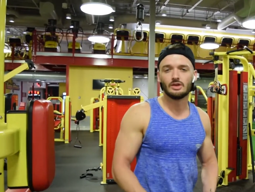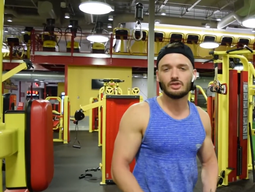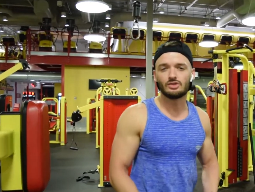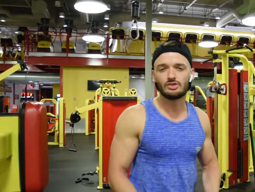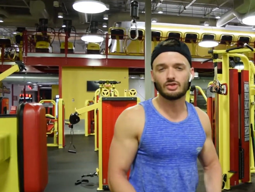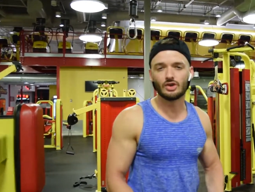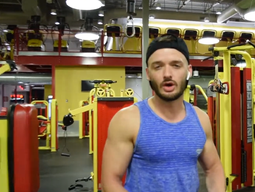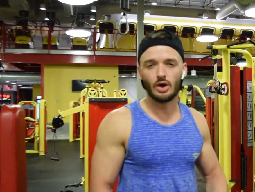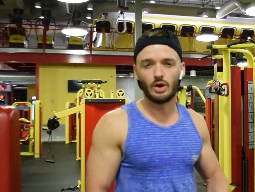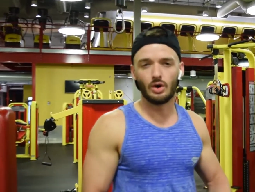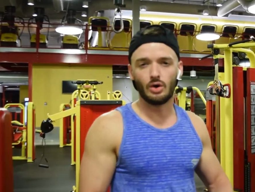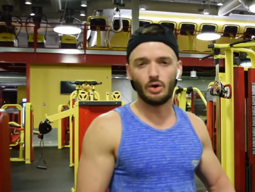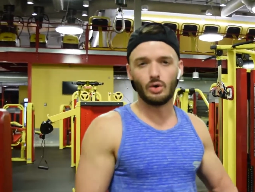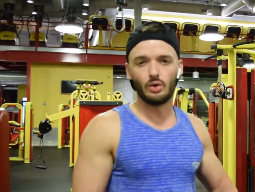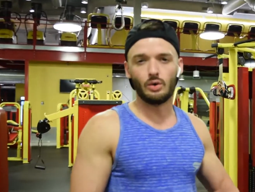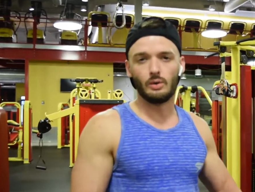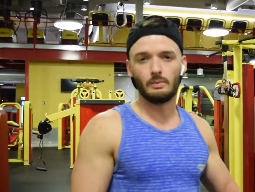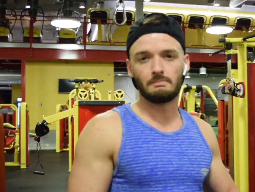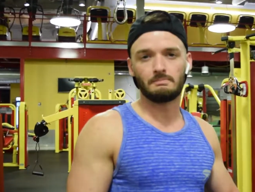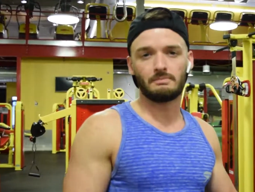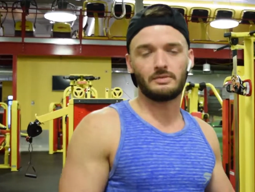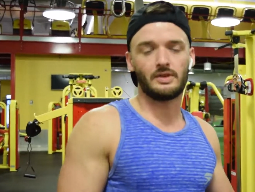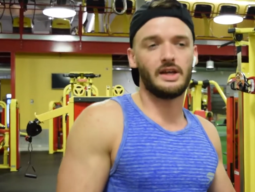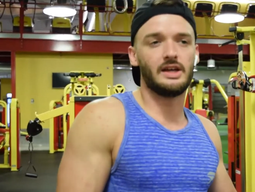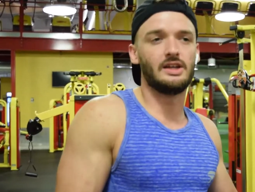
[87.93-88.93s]
So
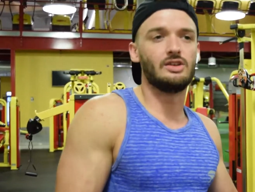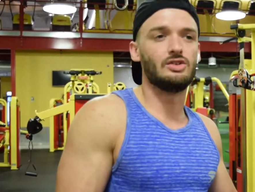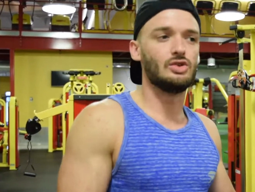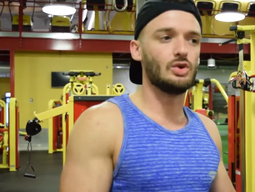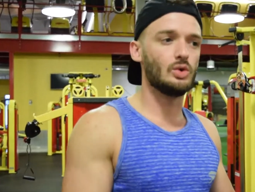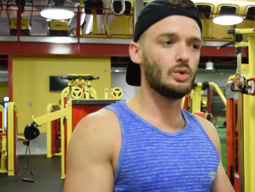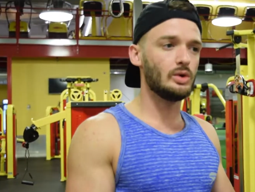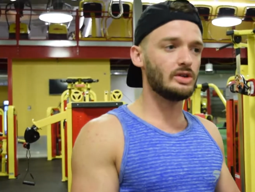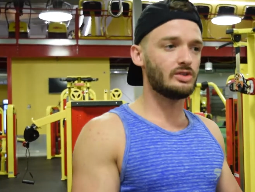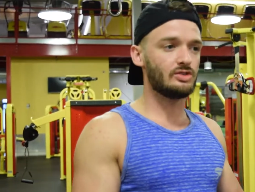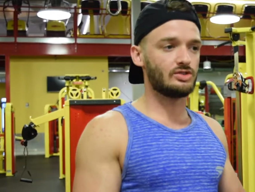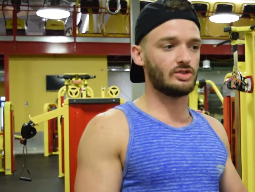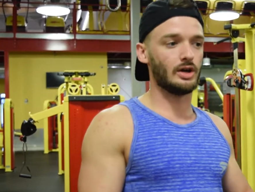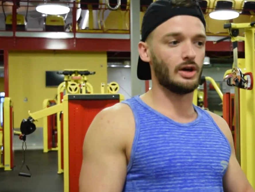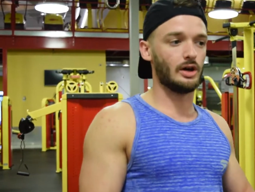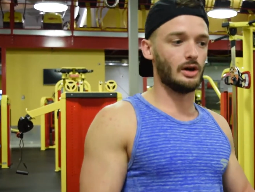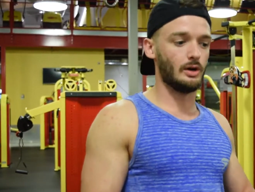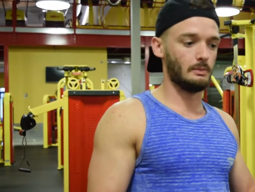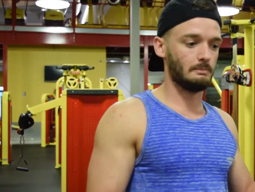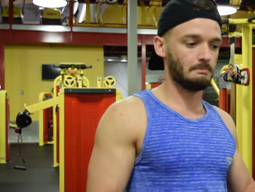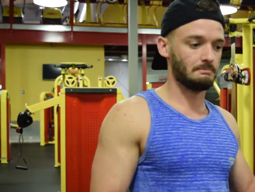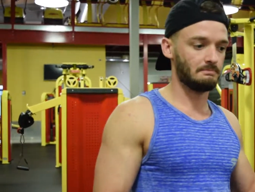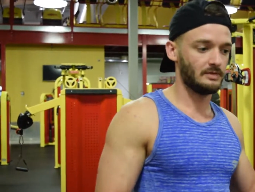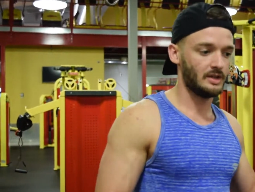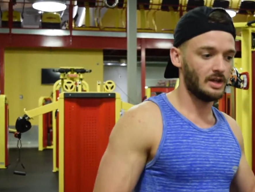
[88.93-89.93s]
in doing
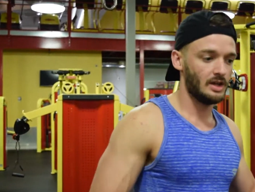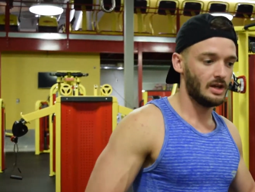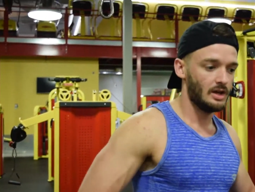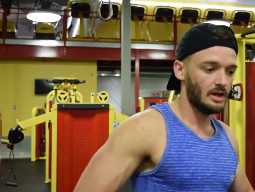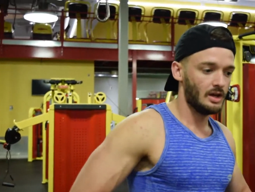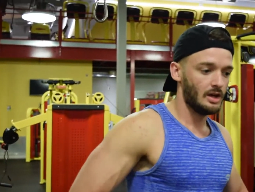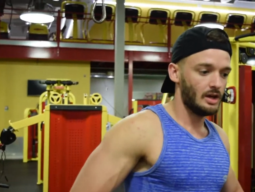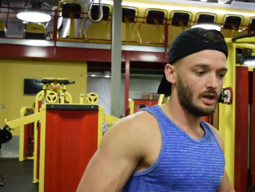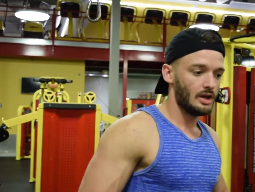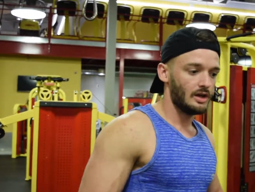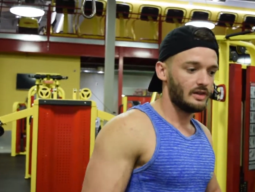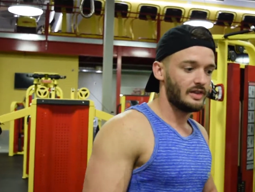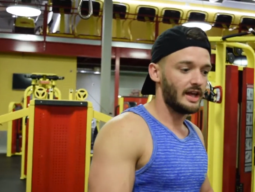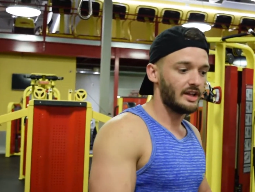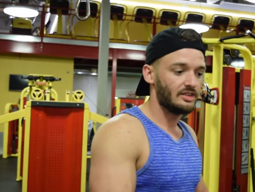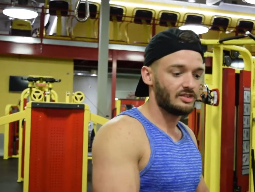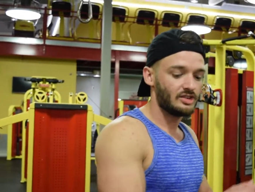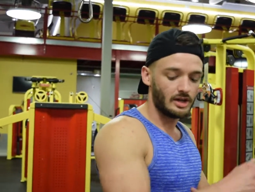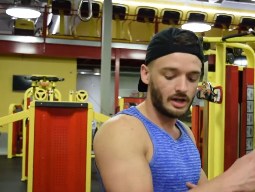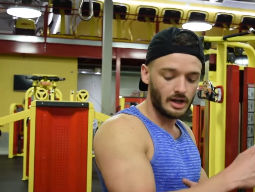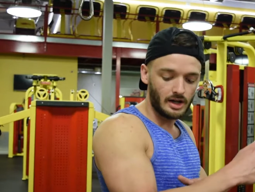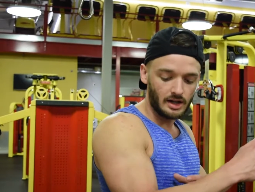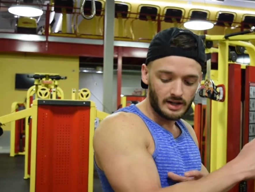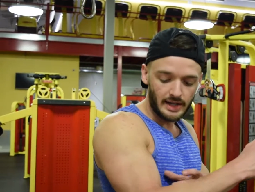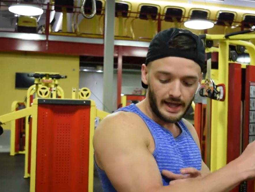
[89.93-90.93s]
so, that's
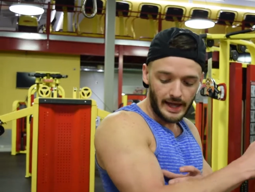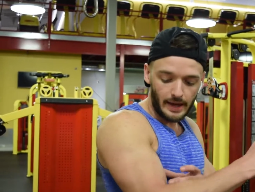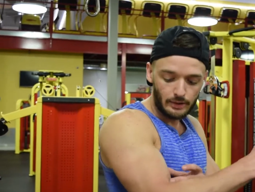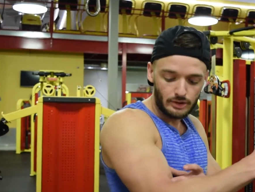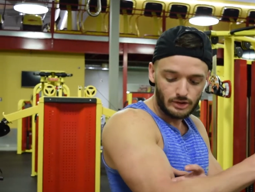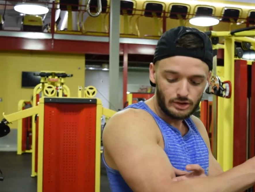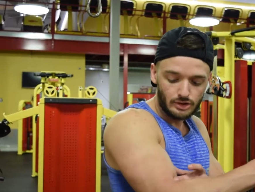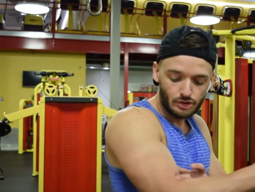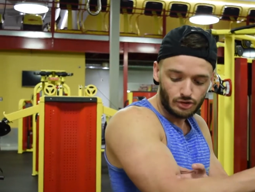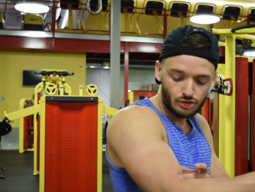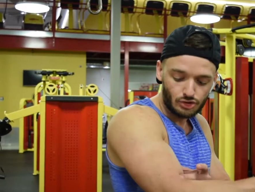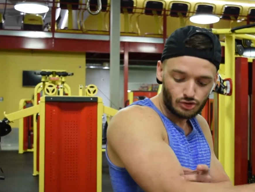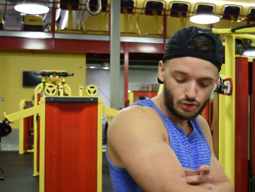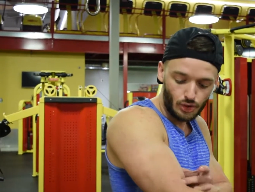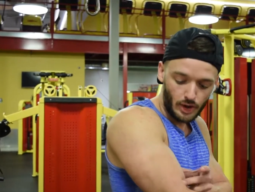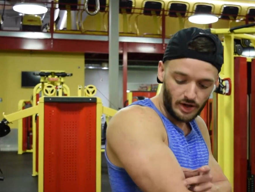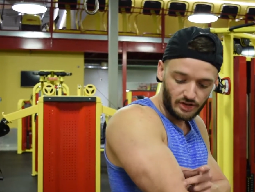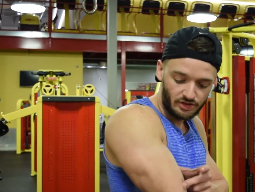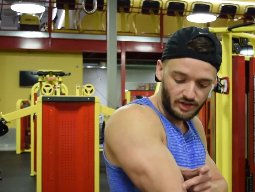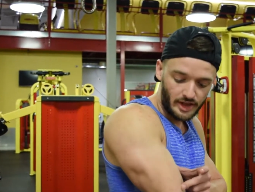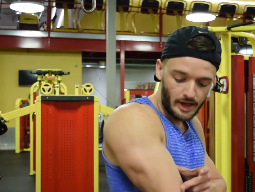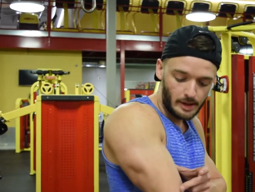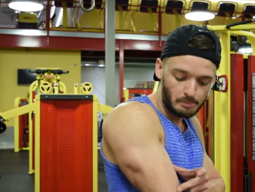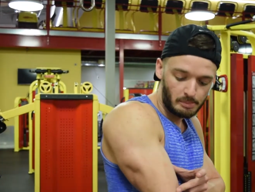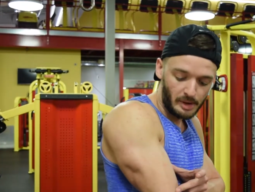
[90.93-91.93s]
gonna allow you to
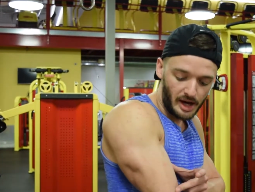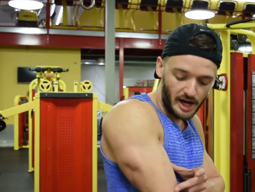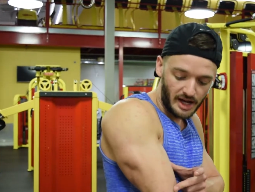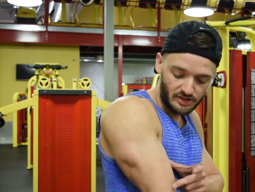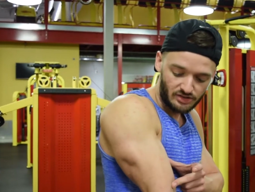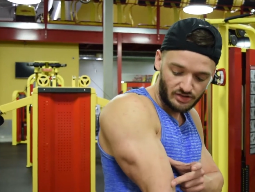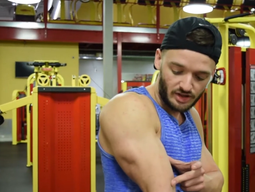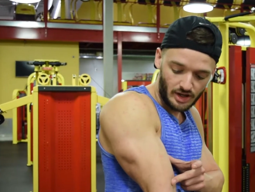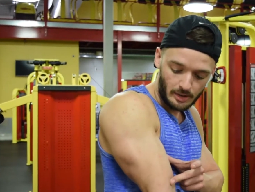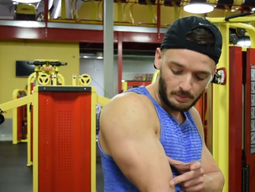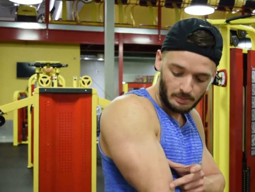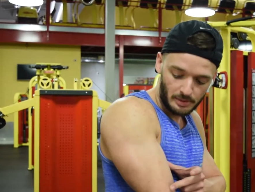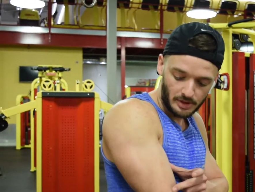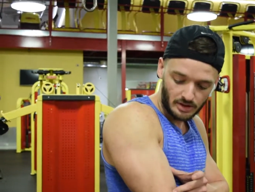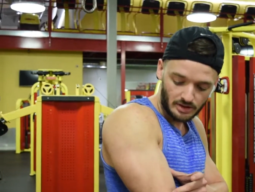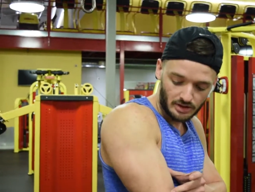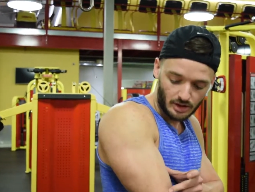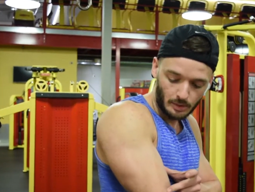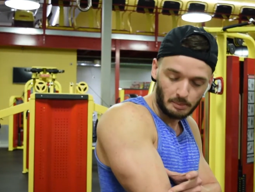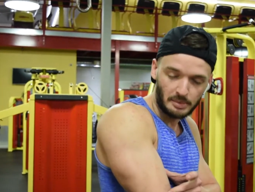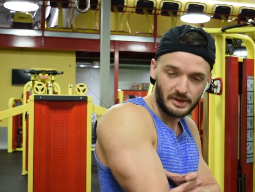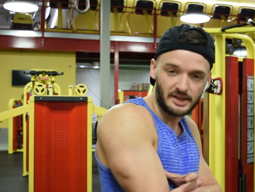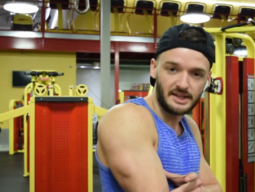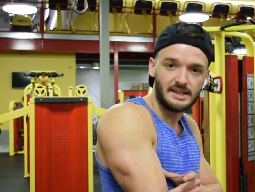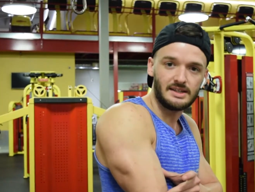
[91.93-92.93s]
stretch that bicep
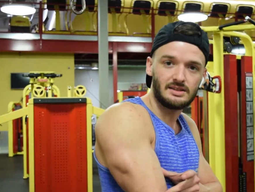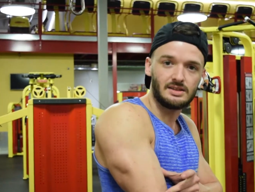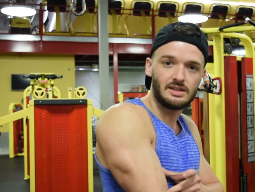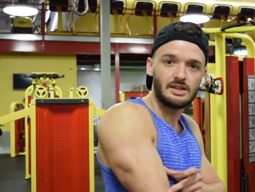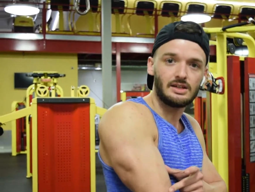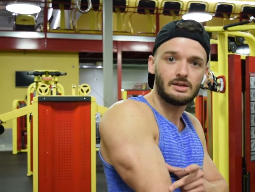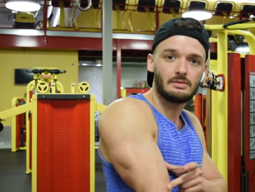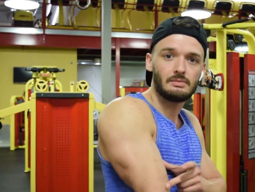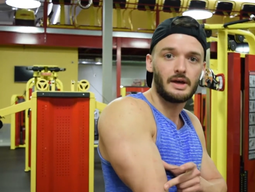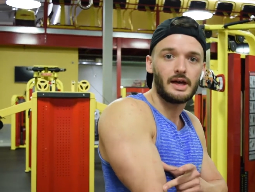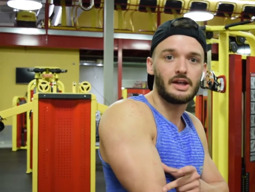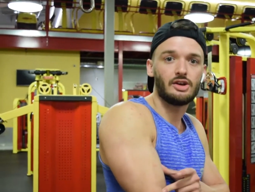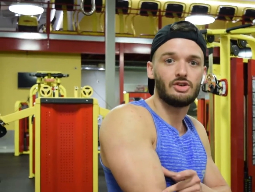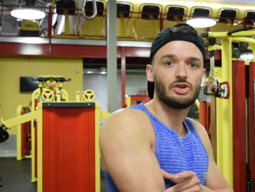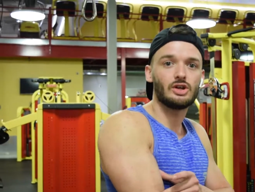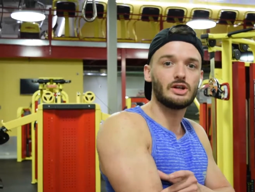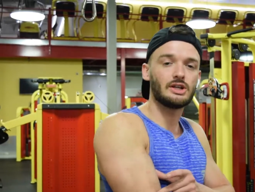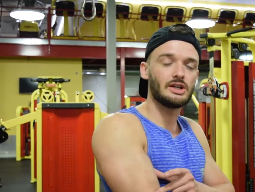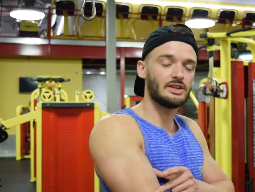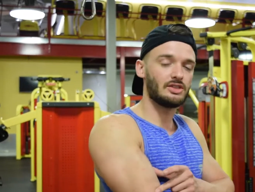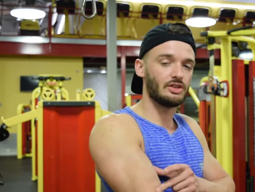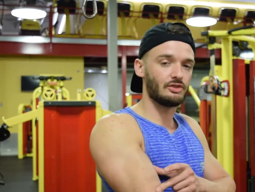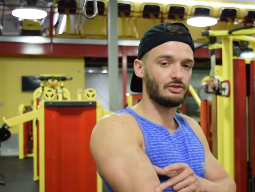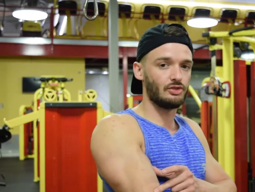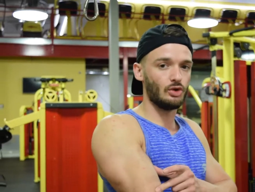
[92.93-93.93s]
completely, and you're gonna
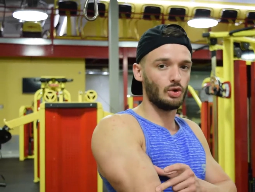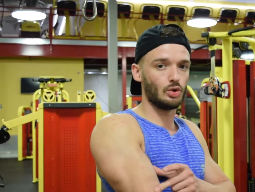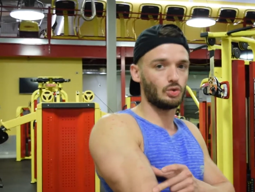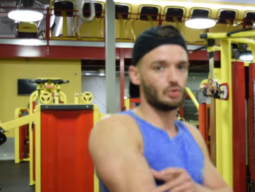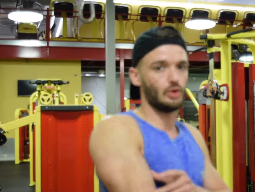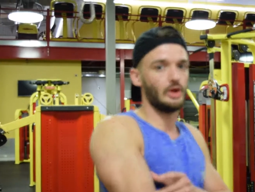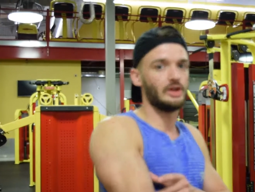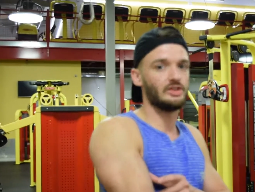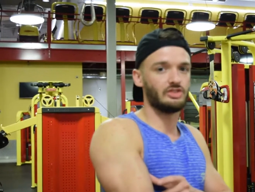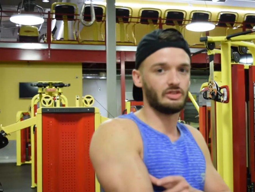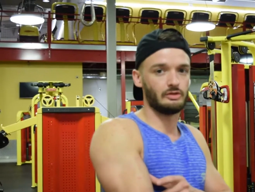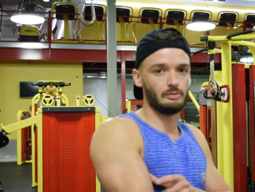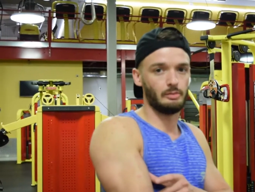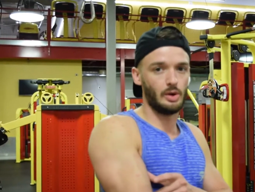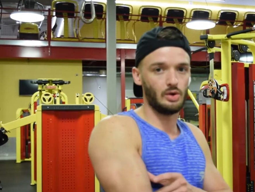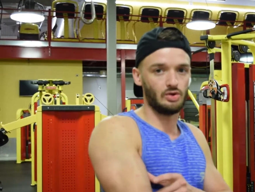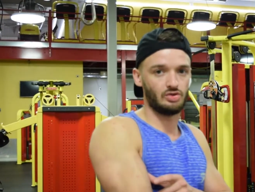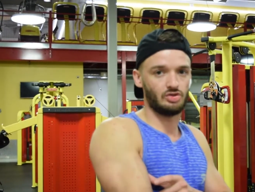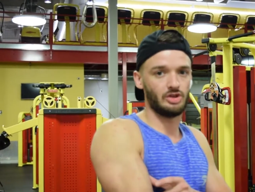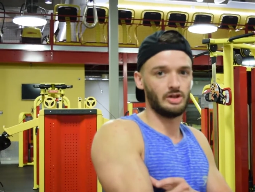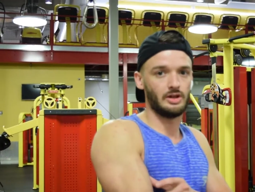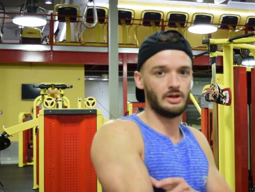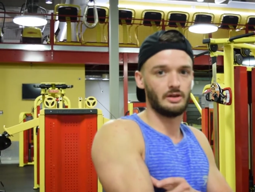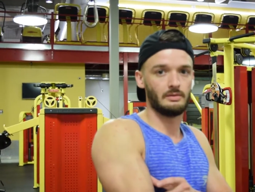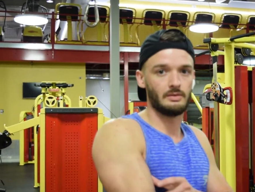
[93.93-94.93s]
get the full range of motion.